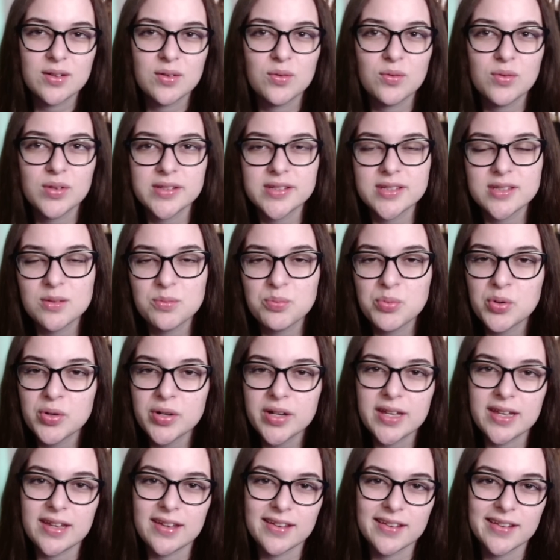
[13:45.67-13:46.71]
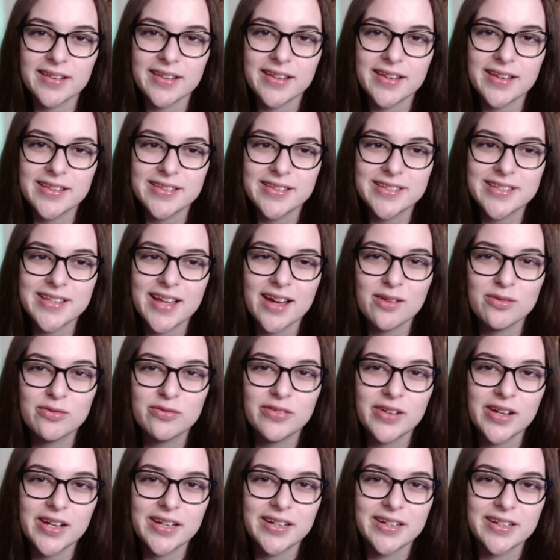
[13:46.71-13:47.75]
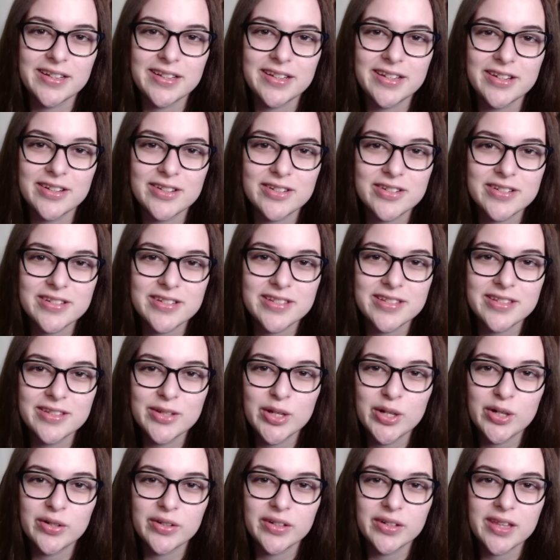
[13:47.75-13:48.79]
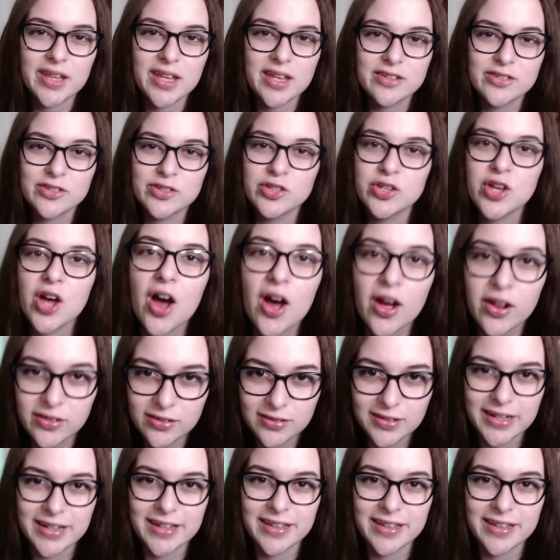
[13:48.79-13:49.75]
what's the point? It's not fun. You're just literally slaughtering